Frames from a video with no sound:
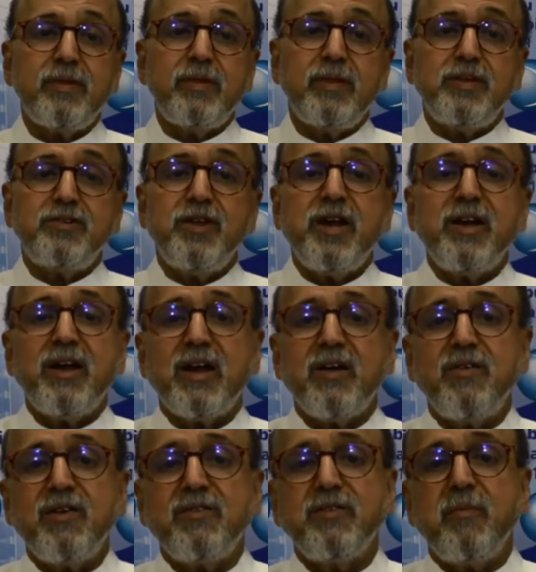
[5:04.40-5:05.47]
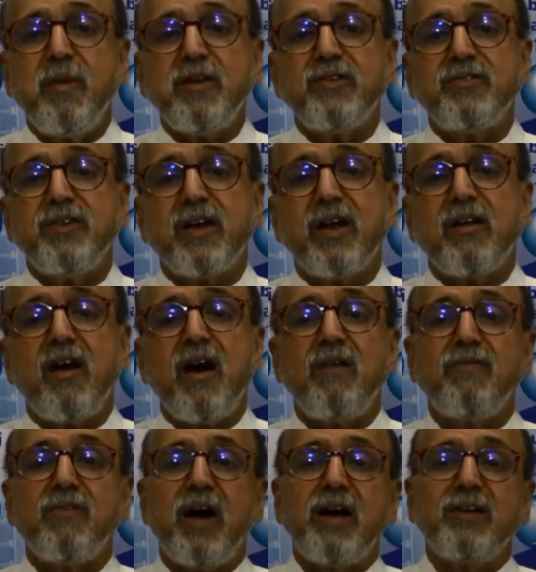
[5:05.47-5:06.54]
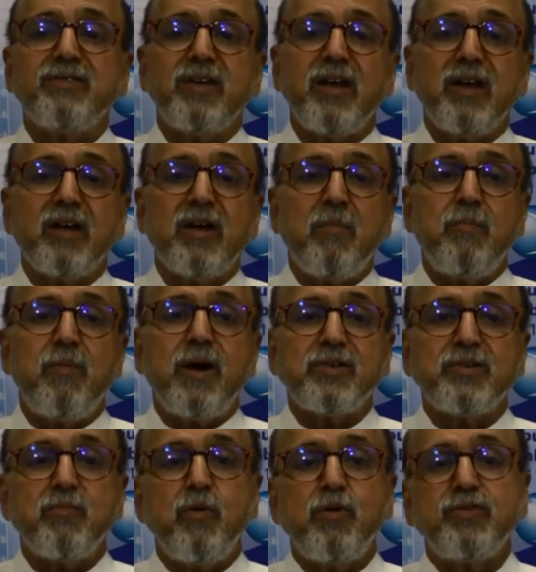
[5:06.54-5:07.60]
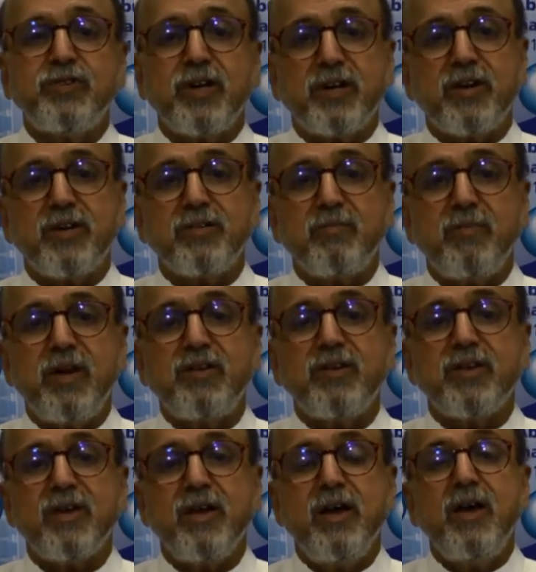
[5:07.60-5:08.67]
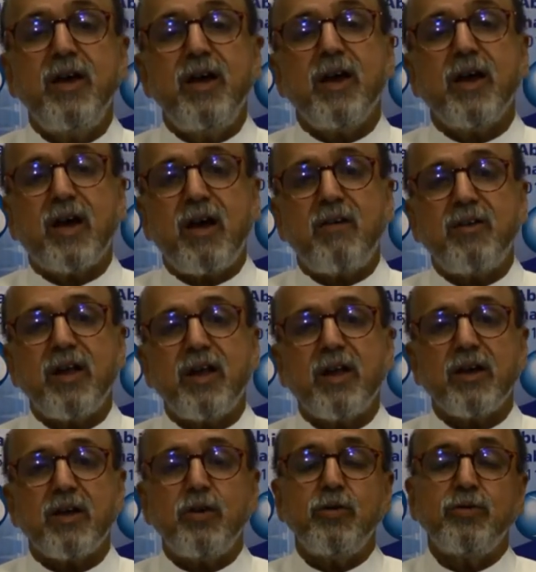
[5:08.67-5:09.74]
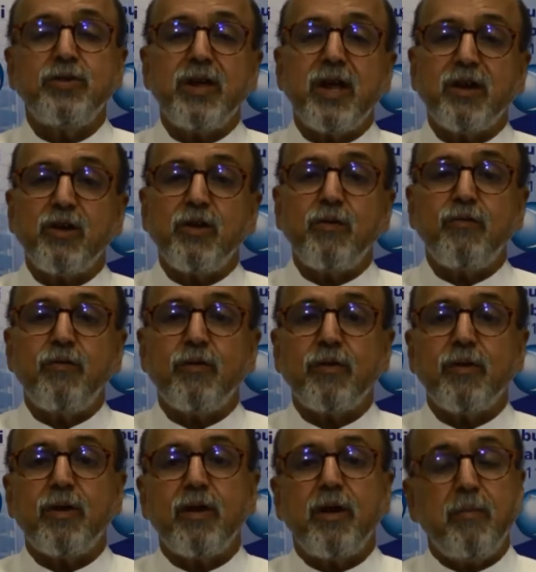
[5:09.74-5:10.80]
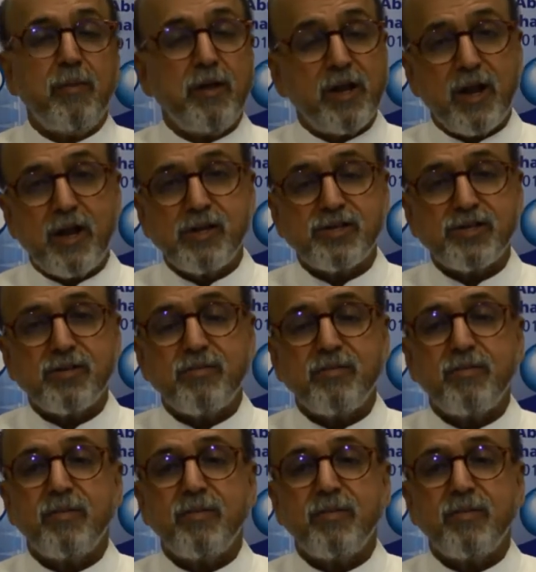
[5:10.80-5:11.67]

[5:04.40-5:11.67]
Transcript: The trade recovery of the major second half has encompassed most sectors, major covering Q3 and Q4. Minerals,